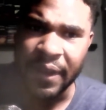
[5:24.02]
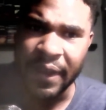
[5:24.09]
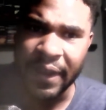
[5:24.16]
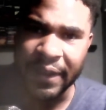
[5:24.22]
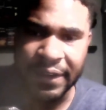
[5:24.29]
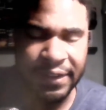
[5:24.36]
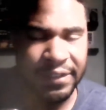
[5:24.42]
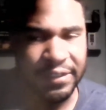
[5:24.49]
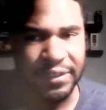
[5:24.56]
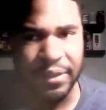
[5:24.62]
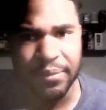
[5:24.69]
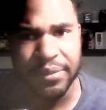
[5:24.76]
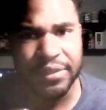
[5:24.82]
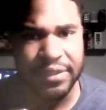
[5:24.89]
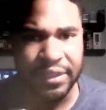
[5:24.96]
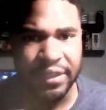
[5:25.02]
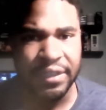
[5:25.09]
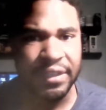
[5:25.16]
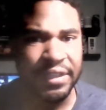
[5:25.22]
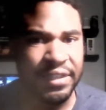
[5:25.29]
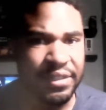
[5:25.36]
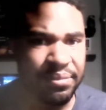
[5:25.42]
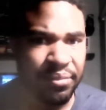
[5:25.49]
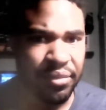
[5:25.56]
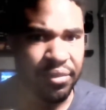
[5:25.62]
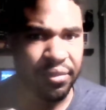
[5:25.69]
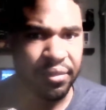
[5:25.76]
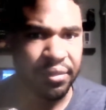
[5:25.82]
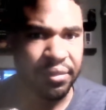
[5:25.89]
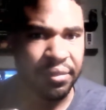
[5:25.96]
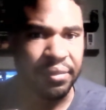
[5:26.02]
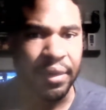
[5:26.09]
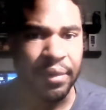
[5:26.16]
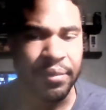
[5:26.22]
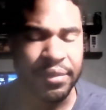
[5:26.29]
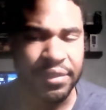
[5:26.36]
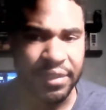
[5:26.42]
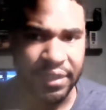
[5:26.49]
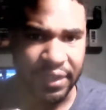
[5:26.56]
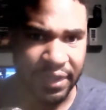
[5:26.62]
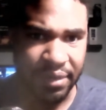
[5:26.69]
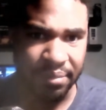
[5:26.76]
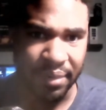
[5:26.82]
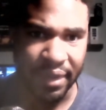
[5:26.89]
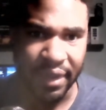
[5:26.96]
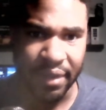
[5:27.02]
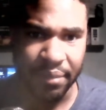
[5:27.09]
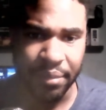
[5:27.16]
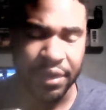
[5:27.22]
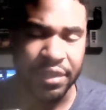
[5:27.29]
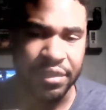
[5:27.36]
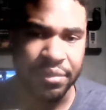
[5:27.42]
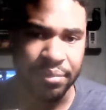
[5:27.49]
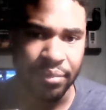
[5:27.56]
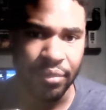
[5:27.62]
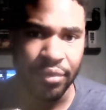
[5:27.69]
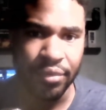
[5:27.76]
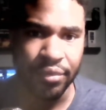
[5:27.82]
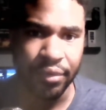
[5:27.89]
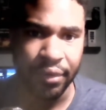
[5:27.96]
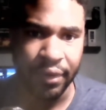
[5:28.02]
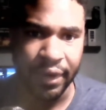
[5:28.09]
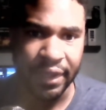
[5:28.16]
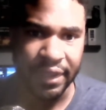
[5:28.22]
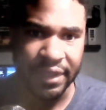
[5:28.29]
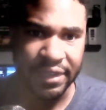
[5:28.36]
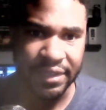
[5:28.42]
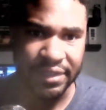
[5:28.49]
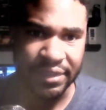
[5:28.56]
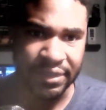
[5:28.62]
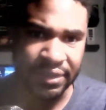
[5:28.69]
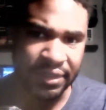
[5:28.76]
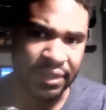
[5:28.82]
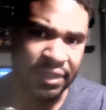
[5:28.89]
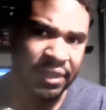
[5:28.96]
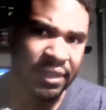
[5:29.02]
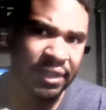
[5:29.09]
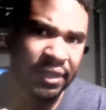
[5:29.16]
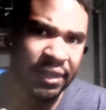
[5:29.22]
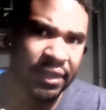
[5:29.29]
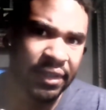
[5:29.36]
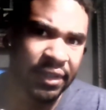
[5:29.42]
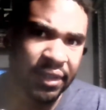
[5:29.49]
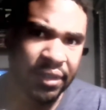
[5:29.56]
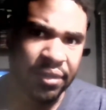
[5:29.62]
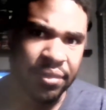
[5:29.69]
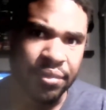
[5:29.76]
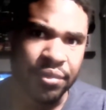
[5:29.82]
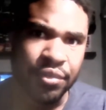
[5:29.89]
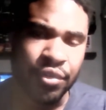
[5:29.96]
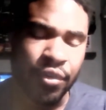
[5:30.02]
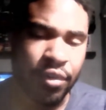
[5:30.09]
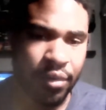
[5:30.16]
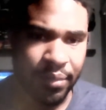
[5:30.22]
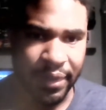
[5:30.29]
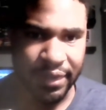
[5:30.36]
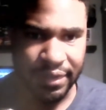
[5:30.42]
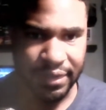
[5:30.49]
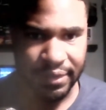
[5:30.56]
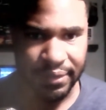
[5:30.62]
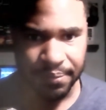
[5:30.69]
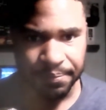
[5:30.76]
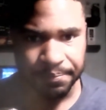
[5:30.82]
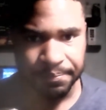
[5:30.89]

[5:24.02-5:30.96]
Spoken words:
I guess I would say he's more, I wouldn't say laid back, but he's more, I guess, tormented.